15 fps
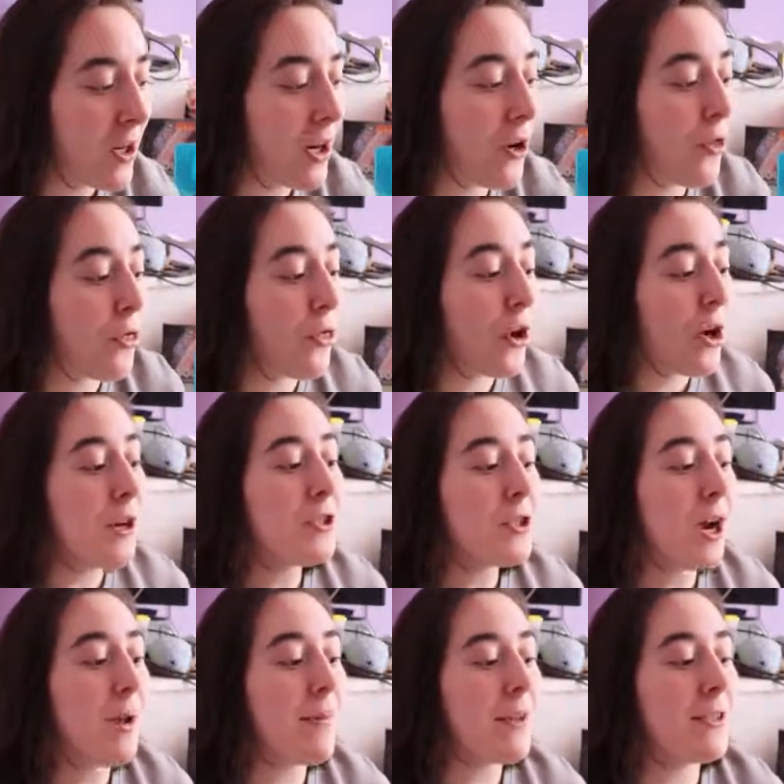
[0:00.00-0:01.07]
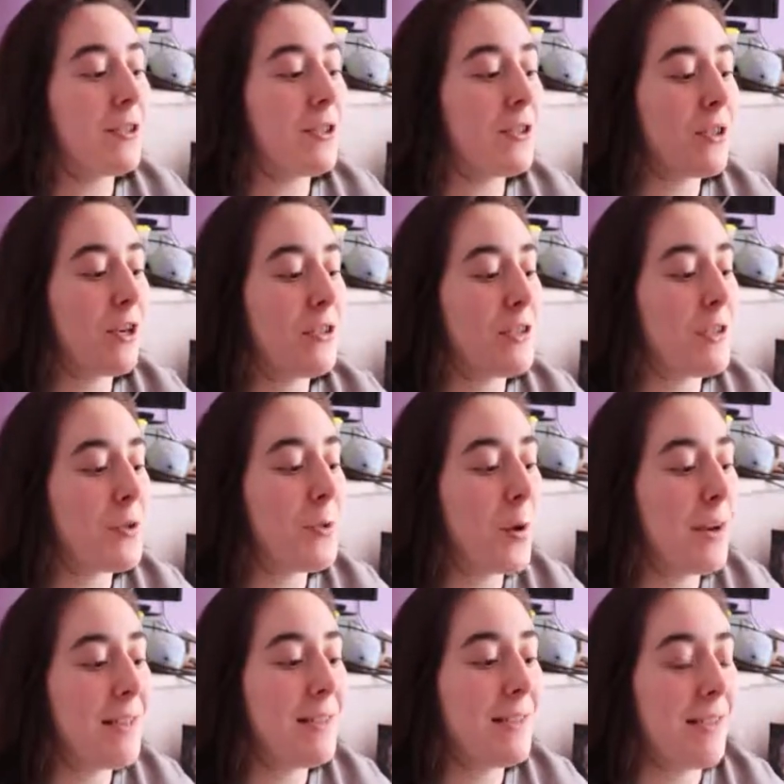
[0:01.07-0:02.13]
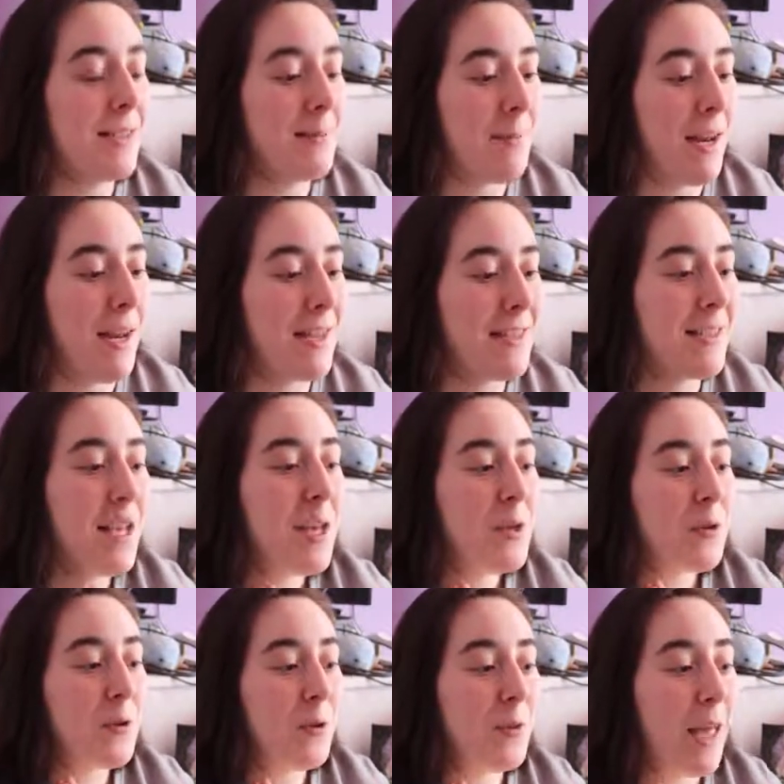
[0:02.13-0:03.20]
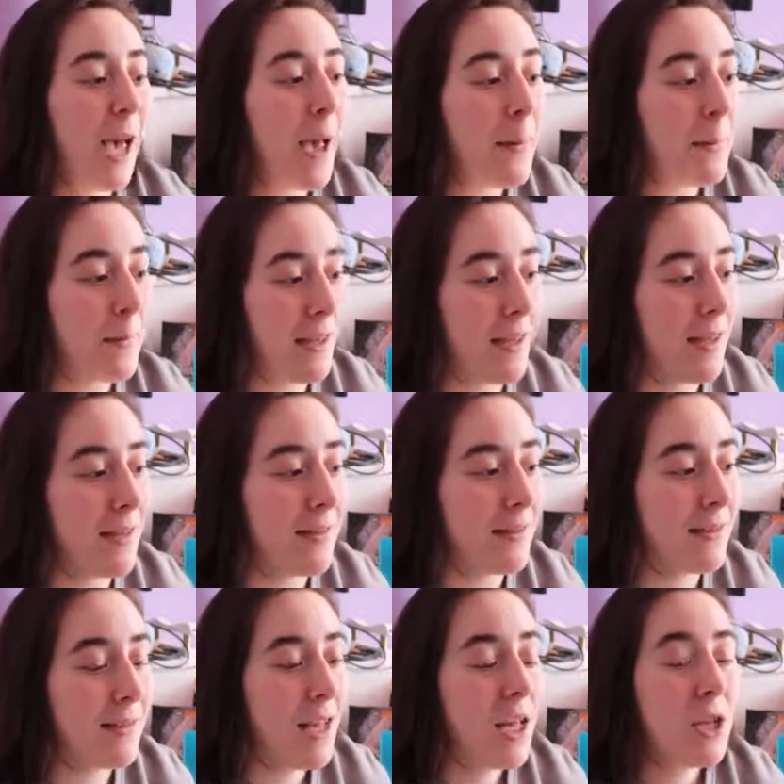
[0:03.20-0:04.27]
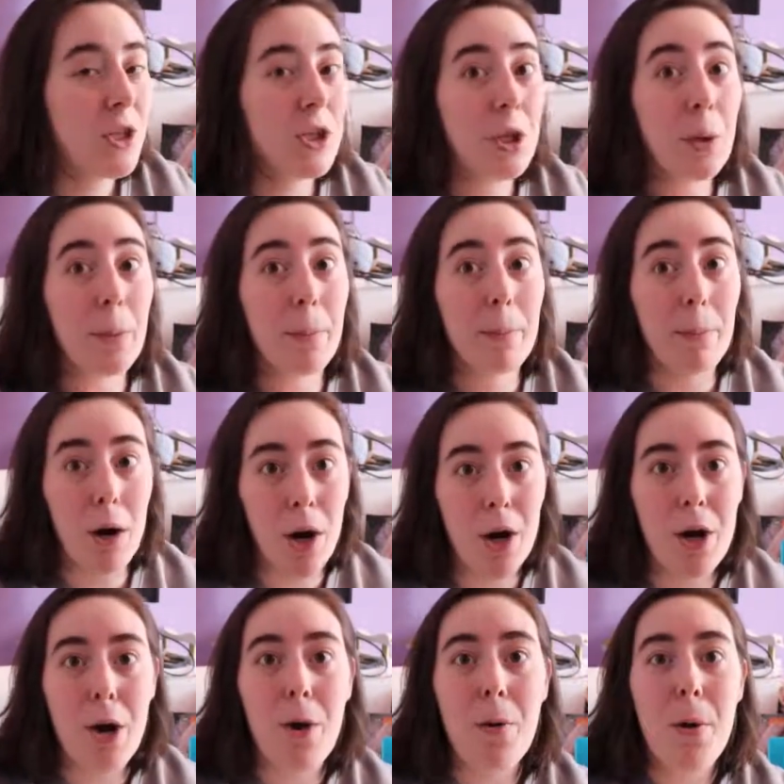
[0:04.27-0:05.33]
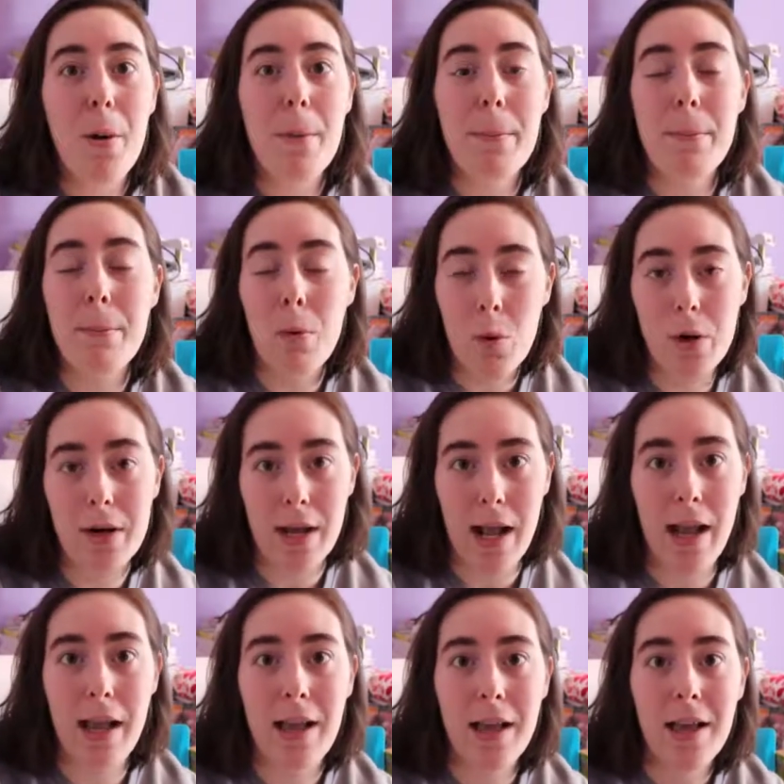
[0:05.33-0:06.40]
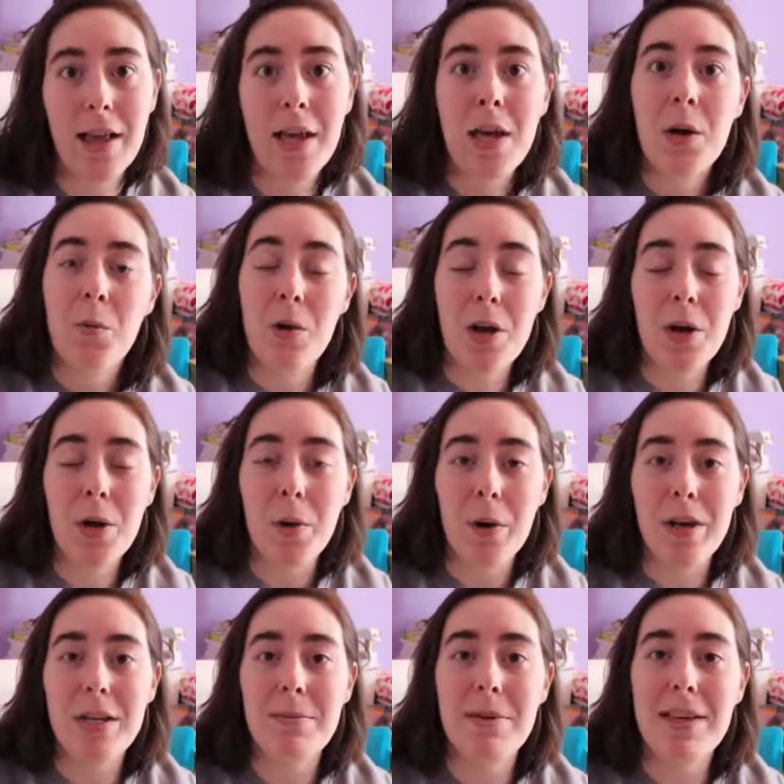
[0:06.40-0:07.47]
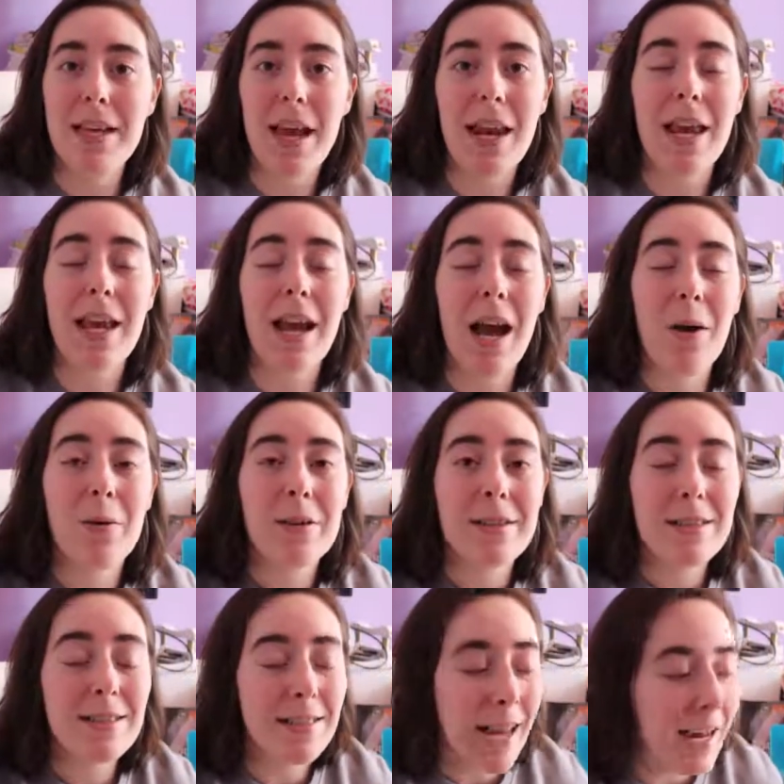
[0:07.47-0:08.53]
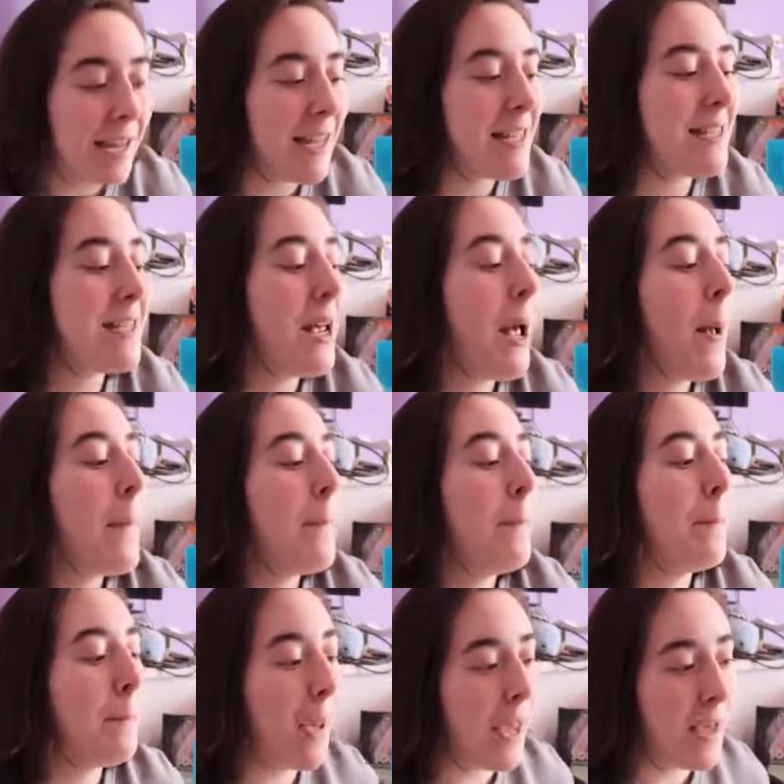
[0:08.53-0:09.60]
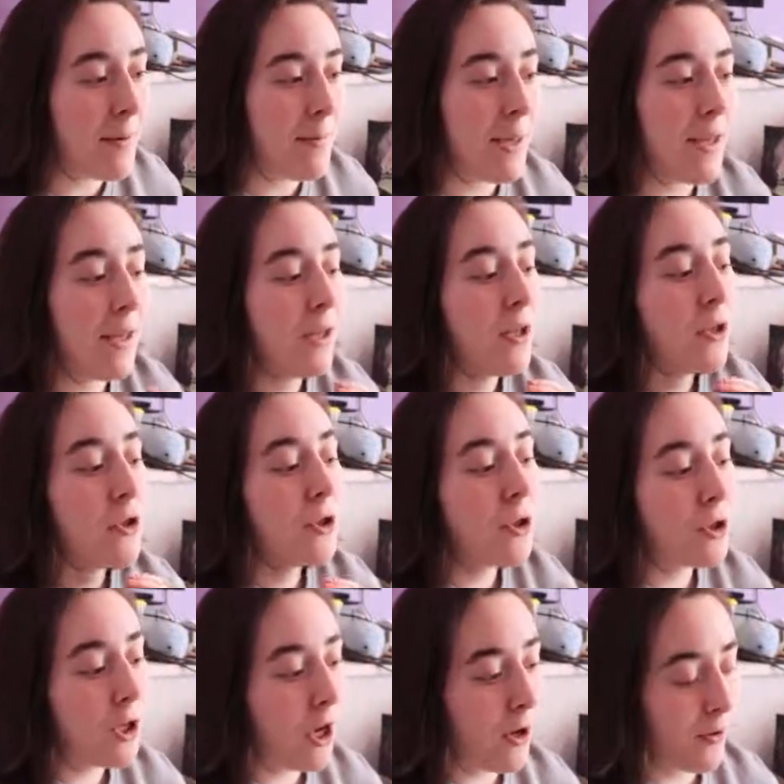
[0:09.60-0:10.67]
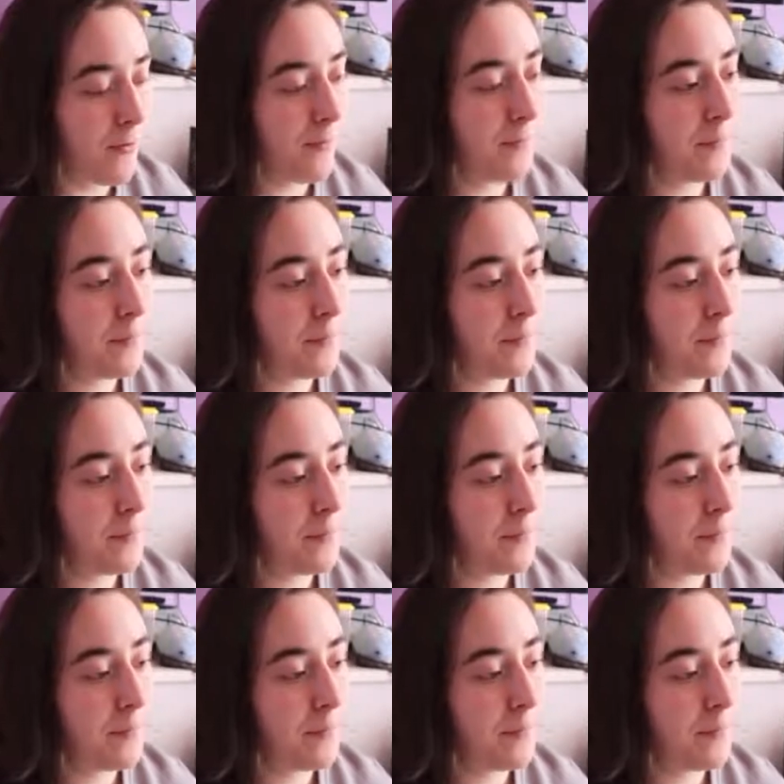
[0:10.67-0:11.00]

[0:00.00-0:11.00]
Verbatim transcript: and her third trimester starts in 26 minutes. So that means tomorrow morning we are going to be getting our second baby. So,